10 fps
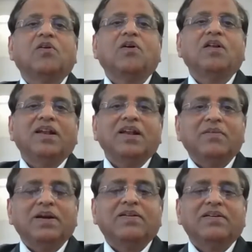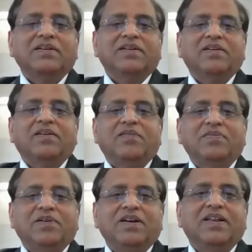draw a little bit of
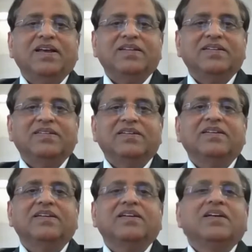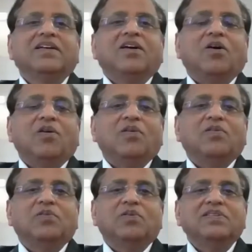your attention
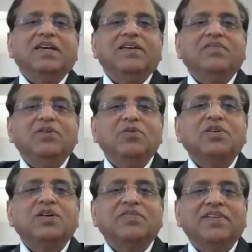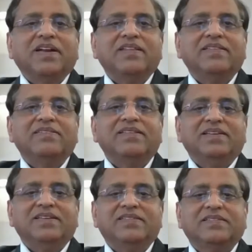towards the evolution of
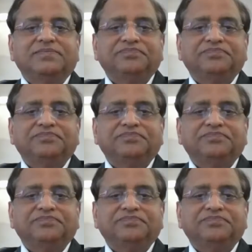currencies,